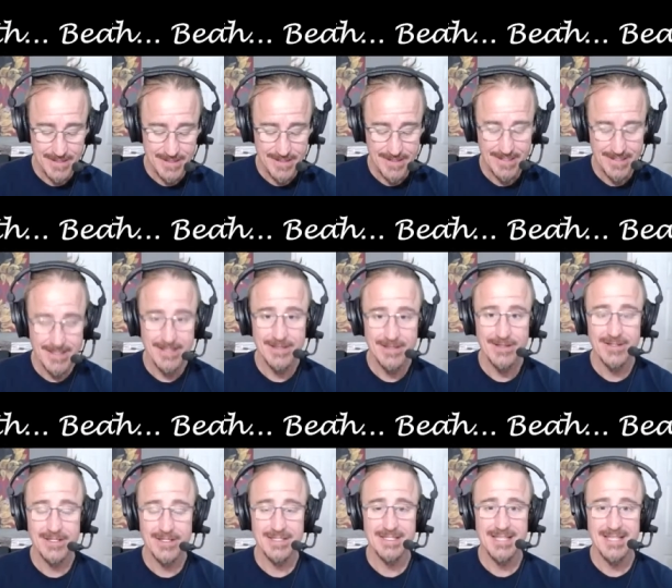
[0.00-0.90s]
it
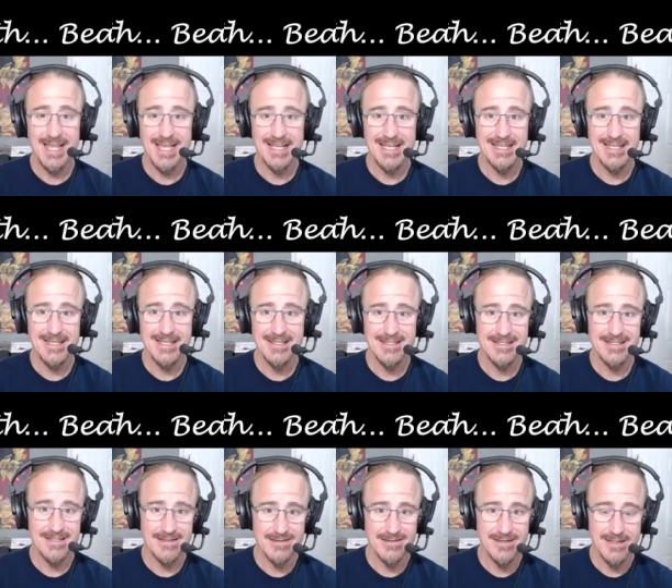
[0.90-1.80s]
looks like
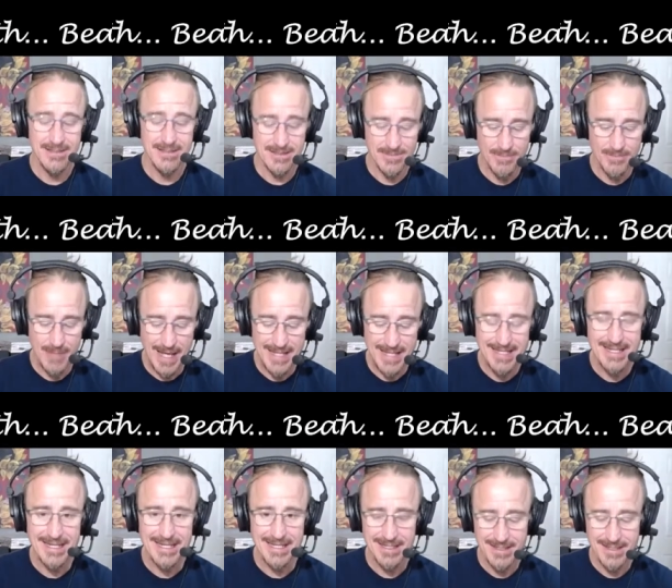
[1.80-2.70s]
is is
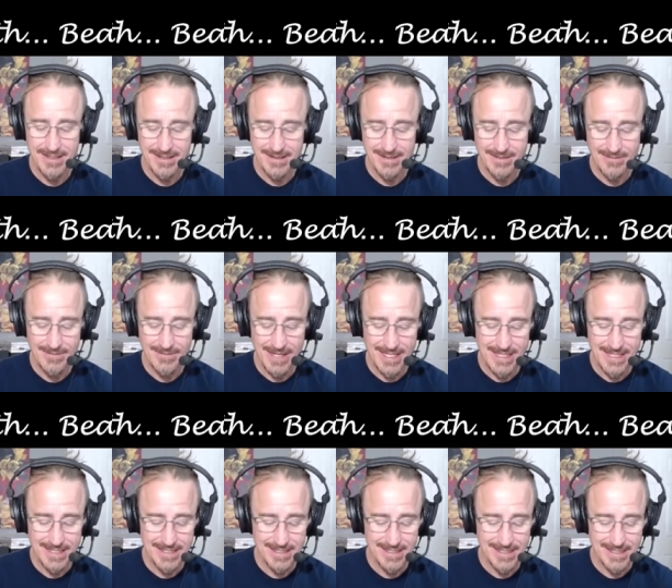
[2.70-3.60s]
bending, right?